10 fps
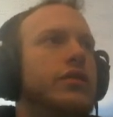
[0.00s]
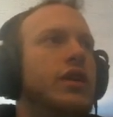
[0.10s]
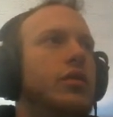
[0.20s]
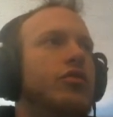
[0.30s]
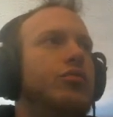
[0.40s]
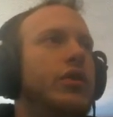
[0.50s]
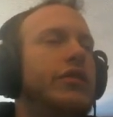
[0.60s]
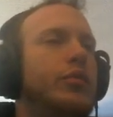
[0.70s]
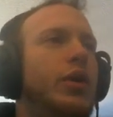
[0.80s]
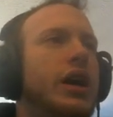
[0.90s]
So, yeah, we'll just
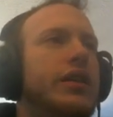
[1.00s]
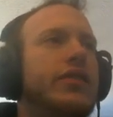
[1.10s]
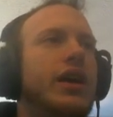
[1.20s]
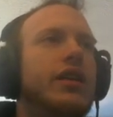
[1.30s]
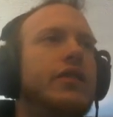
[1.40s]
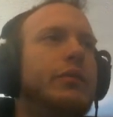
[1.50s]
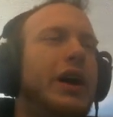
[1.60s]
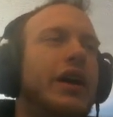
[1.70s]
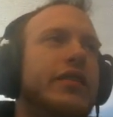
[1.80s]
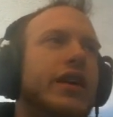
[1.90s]
raise our pocket tens.
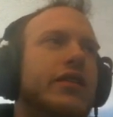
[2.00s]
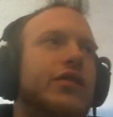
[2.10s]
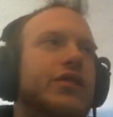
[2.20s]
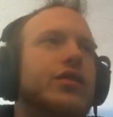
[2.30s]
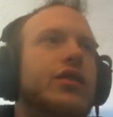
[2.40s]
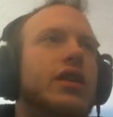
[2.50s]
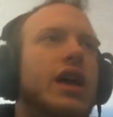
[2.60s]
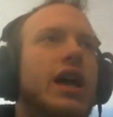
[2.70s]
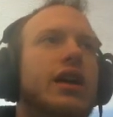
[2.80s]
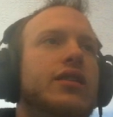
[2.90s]
Pocket tens is a good
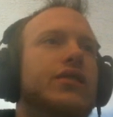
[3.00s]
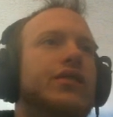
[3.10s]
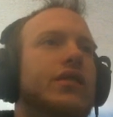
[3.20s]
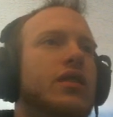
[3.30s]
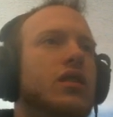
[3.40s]
hand.